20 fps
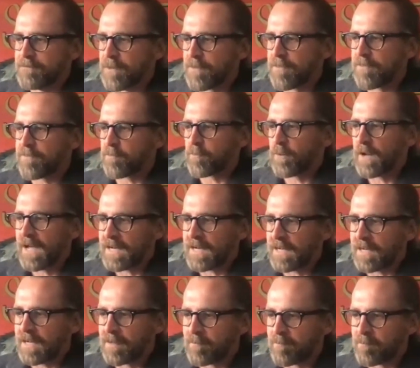threat
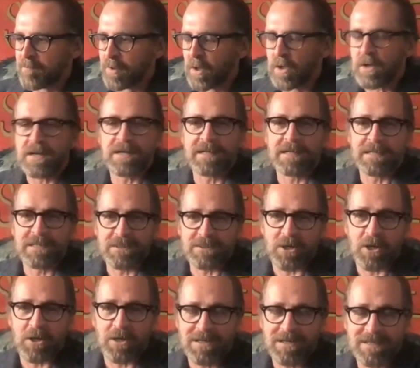of burning in
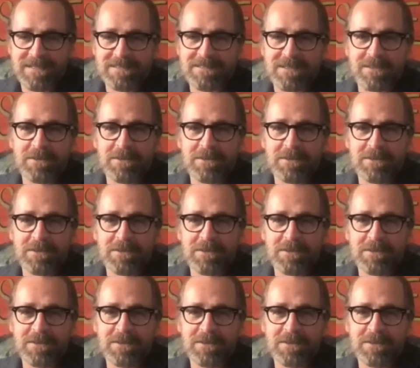eternity to